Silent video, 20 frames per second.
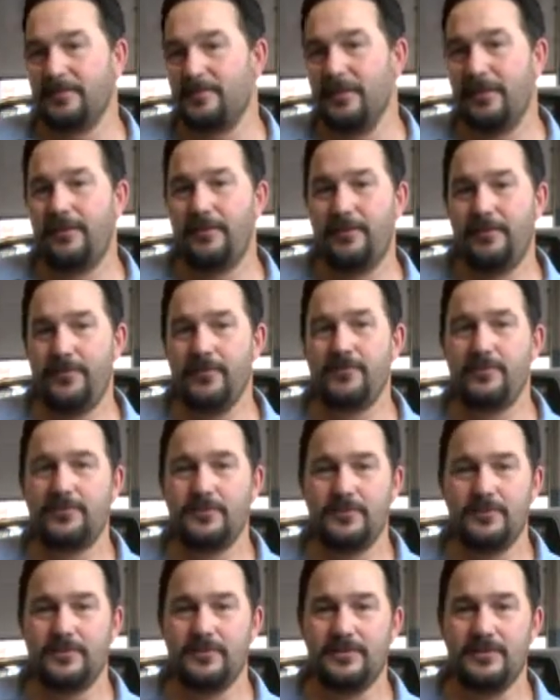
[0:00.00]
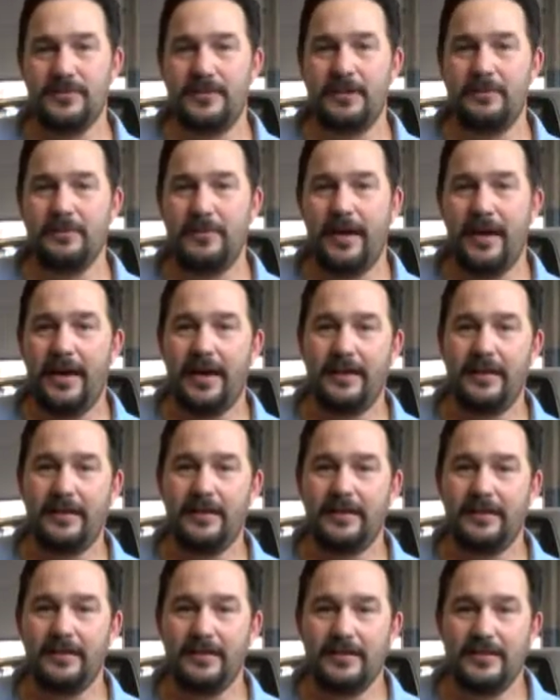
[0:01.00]
So we have a few students that come back,
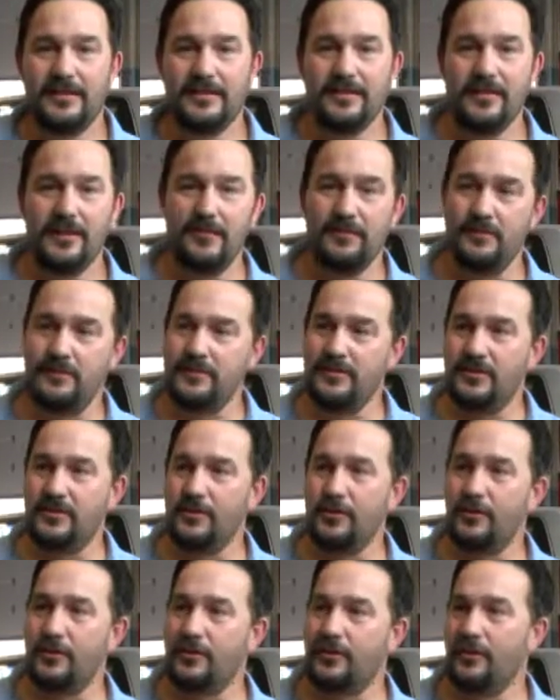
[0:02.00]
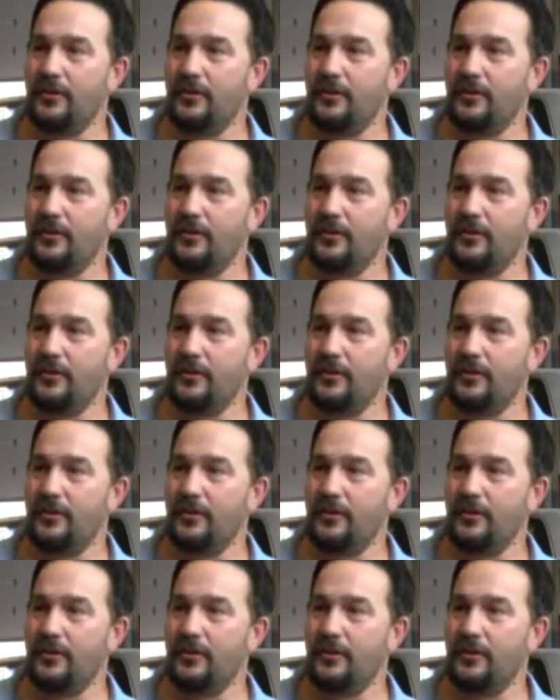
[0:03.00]
and some of them still work